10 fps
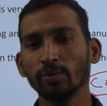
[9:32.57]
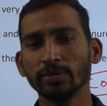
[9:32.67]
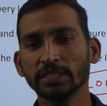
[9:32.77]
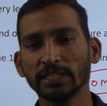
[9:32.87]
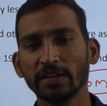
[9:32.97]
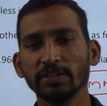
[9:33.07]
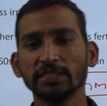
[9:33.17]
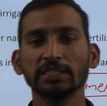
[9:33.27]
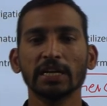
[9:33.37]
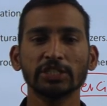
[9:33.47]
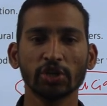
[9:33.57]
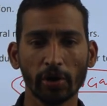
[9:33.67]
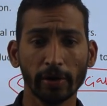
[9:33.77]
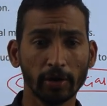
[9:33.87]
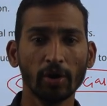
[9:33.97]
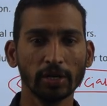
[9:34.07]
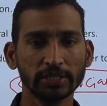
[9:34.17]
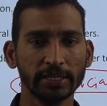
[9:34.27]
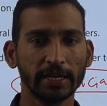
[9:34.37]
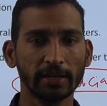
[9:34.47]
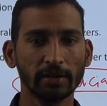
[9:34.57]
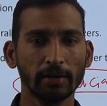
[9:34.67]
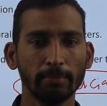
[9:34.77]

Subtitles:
goods and services are costlier,